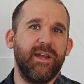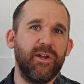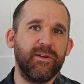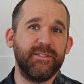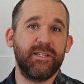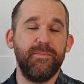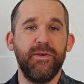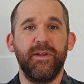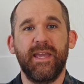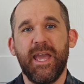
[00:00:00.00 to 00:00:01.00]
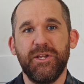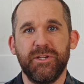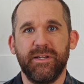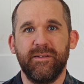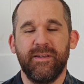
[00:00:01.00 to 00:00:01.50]
about here is
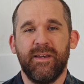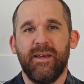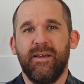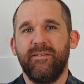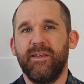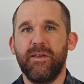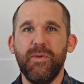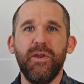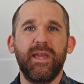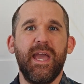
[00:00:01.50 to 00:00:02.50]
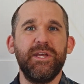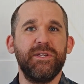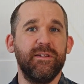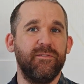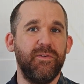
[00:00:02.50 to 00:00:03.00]
communication. See,
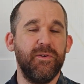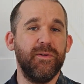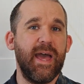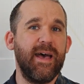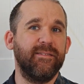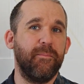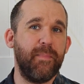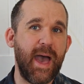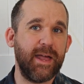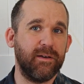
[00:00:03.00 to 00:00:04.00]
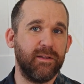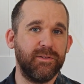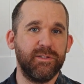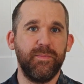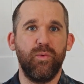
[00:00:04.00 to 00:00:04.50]
communication is viewed as a
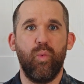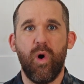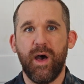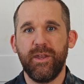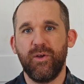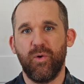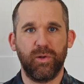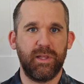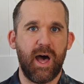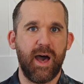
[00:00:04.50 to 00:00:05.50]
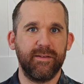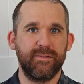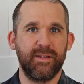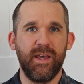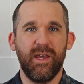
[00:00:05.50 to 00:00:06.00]
battle to be won or
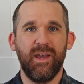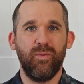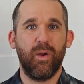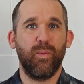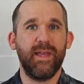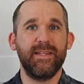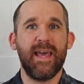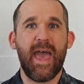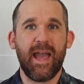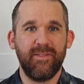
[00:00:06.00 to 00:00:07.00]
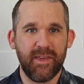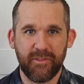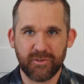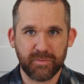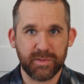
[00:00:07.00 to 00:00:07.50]
lost, where we attack
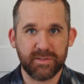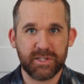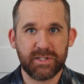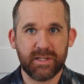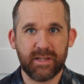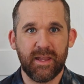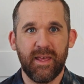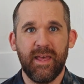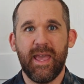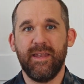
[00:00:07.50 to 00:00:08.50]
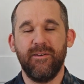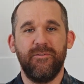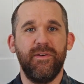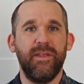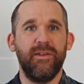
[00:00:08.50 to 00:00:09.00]
the other's position and
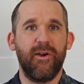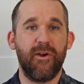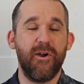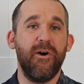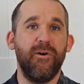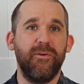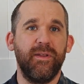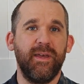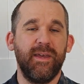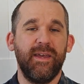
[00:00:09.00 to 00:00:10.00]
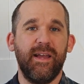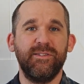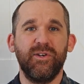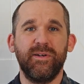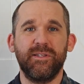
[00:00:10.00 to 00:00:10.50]
defend our own.
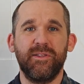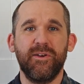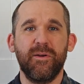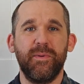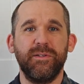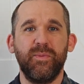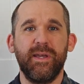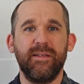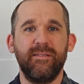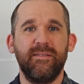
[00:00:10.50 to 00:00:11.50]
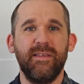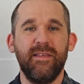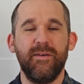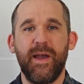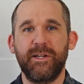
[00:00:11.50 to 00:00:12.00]
And so as a therapist, we can
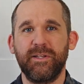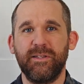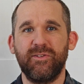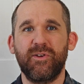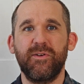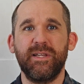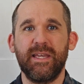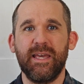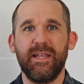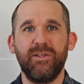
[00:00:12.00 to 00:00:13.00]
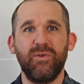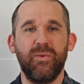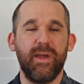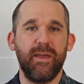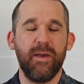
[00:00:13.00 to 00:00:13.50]
see them actually start to get
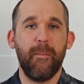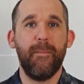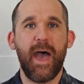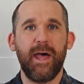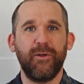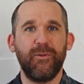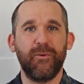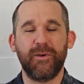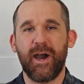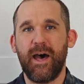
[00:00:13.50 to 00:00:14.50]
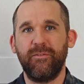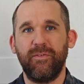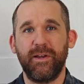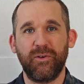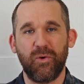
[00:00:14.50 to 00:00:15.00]
into a battle or
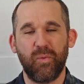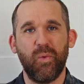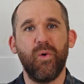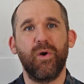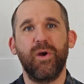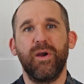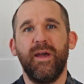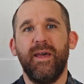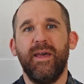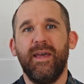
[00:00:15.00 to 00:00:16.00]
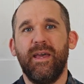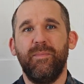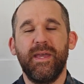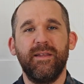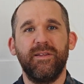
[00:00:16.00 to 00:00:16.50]
conflict or war
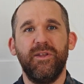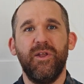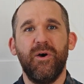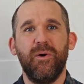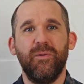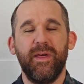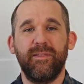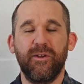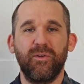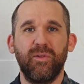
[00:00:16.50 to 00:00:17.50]
and begin to know that